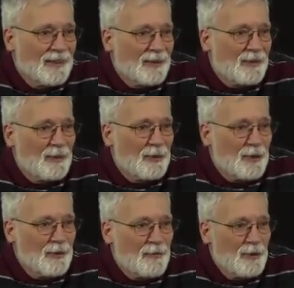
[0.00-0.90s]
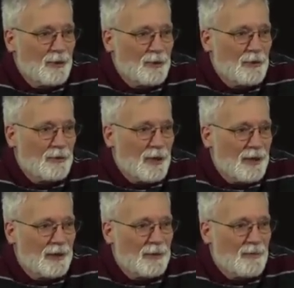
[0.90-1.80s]
So if you
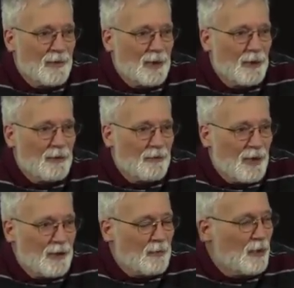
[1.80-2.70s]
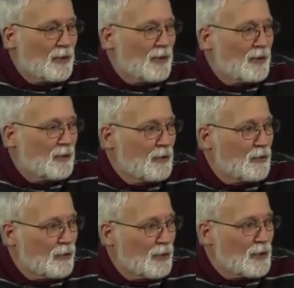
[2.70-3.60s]
um, go to Facebook and you
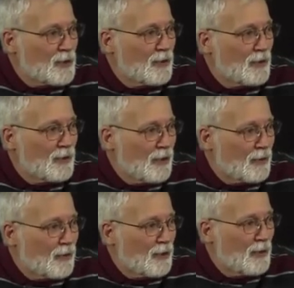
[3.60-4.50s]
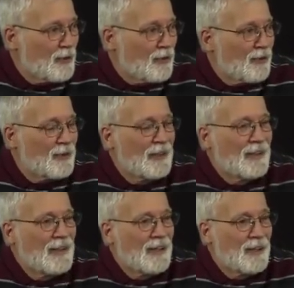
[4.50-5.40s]
search on Don Curtis
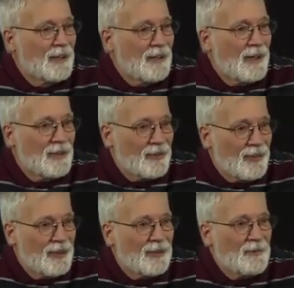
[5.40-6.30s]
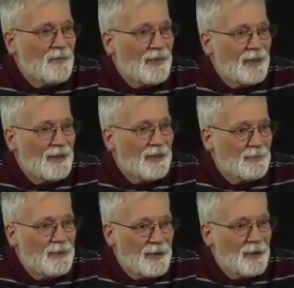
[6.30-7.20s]
uh, Isaiah,
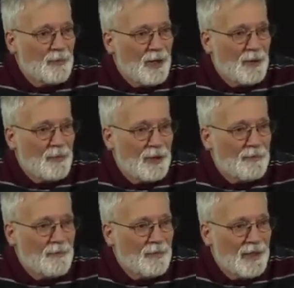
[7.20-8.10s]
uh, it'll pop up.